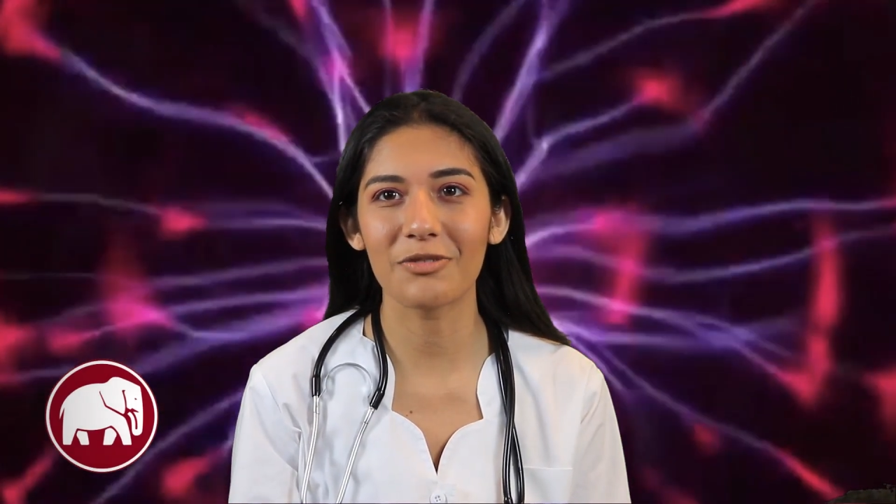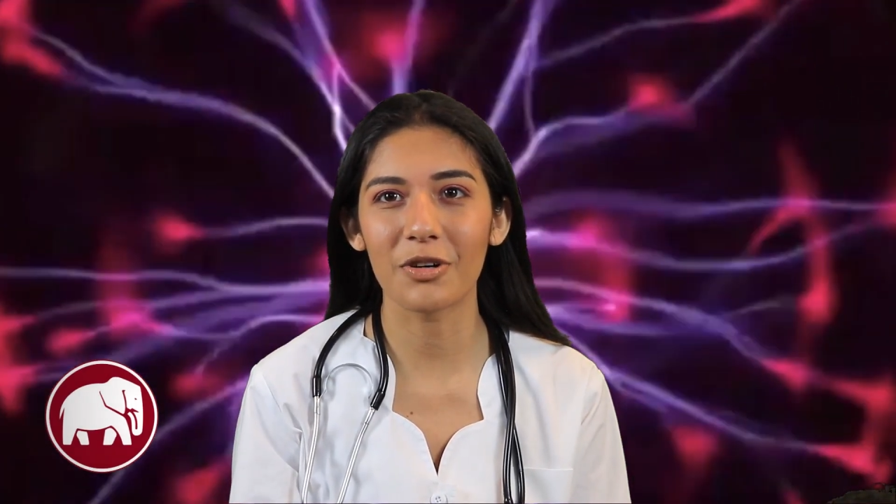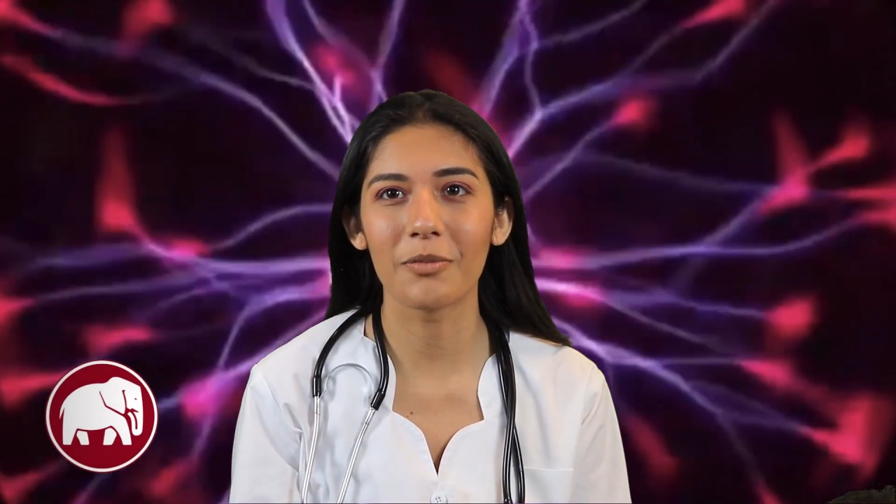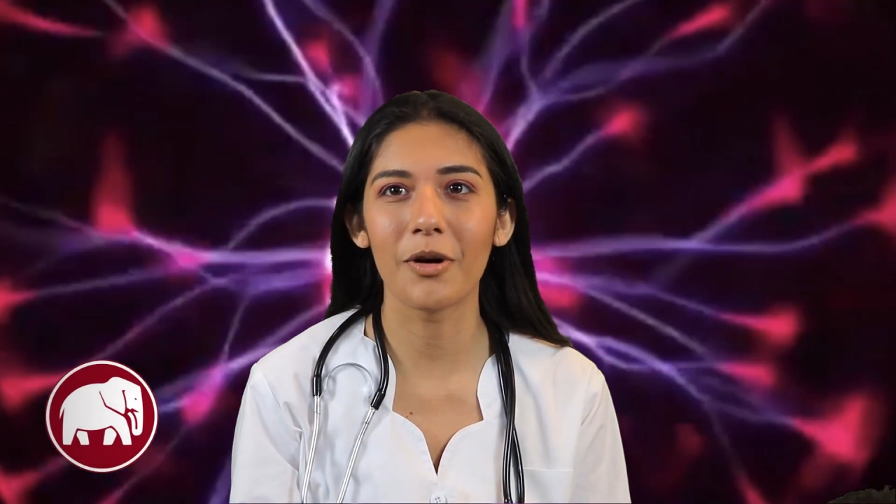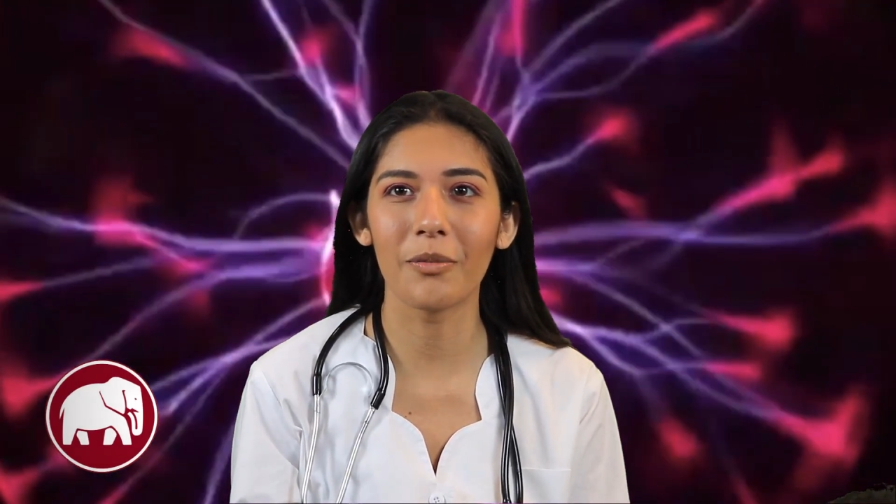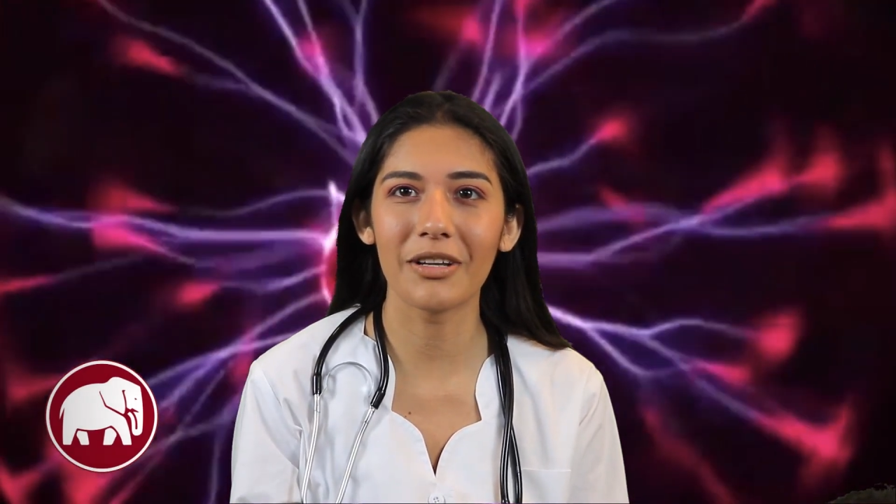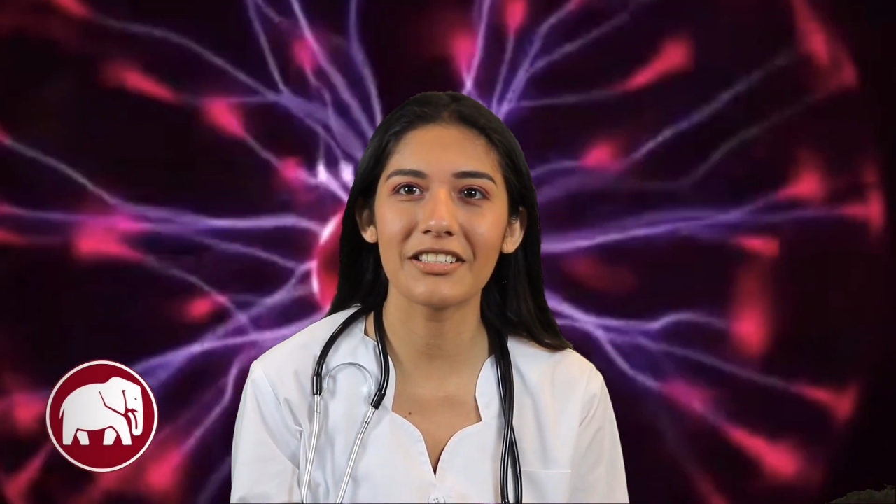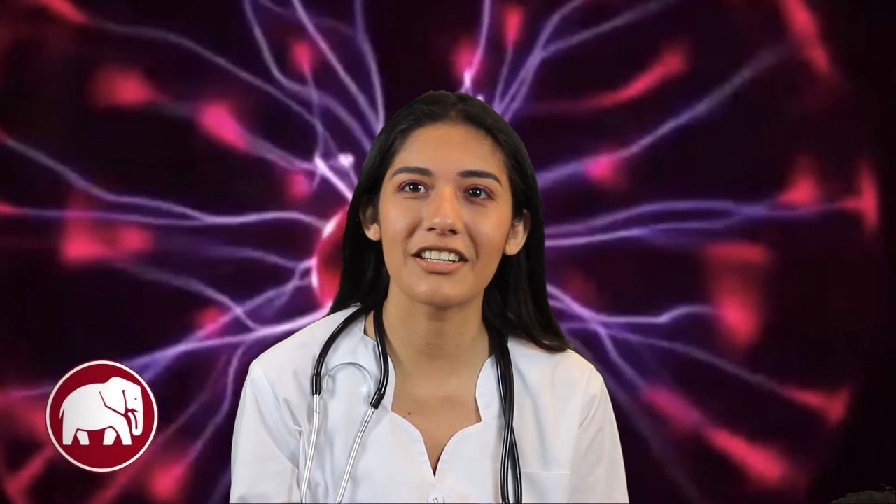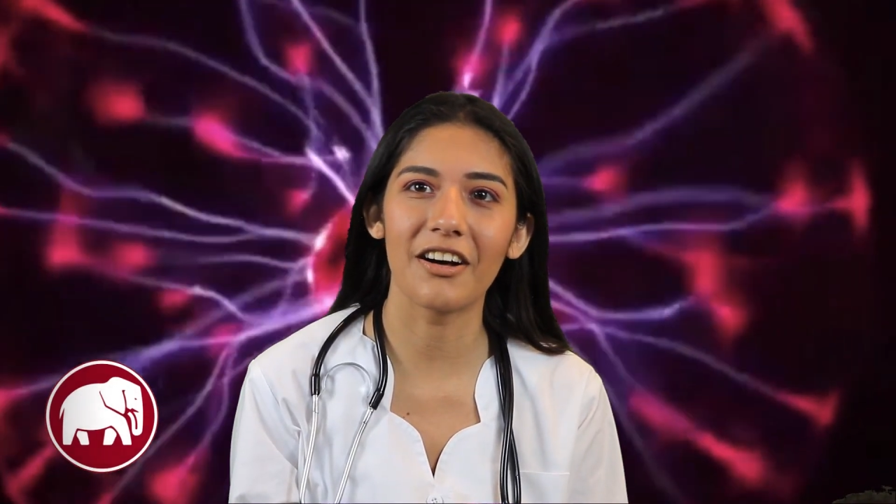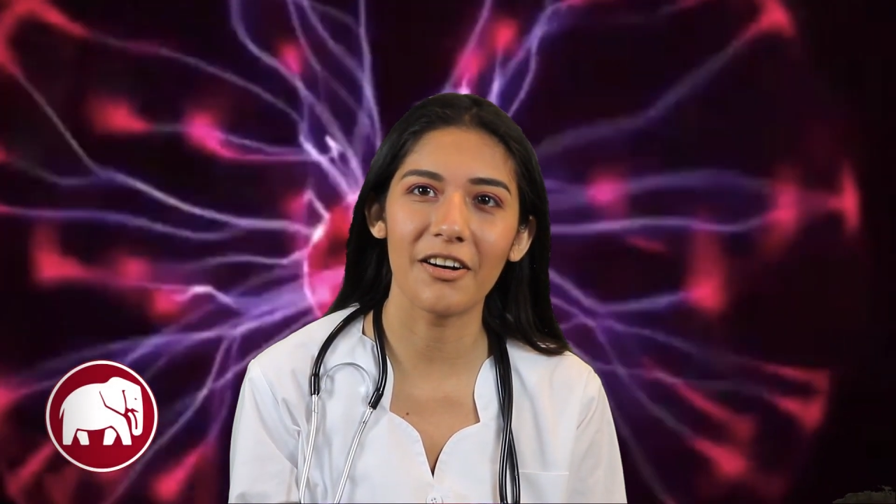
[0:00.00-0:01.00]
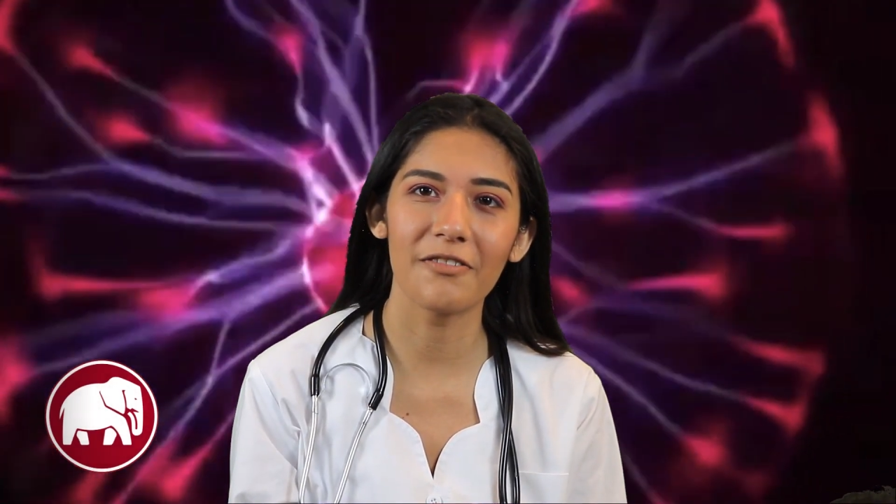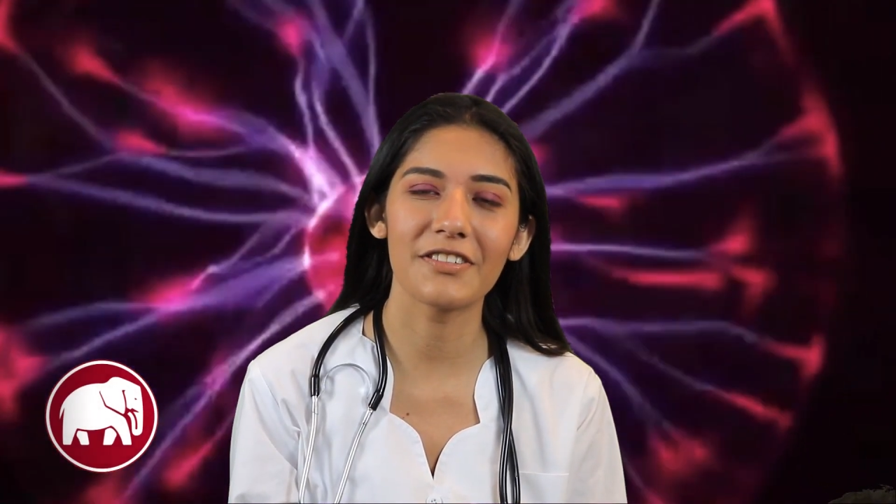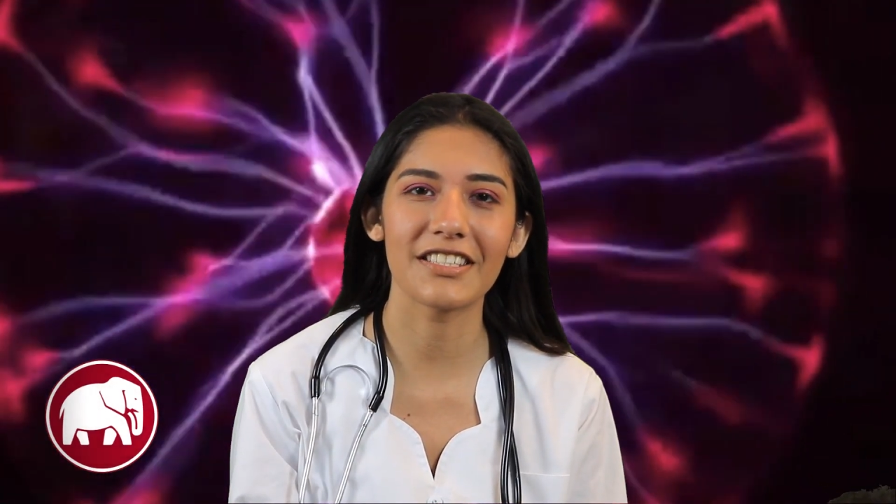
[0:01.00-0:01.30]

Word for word: for a moment of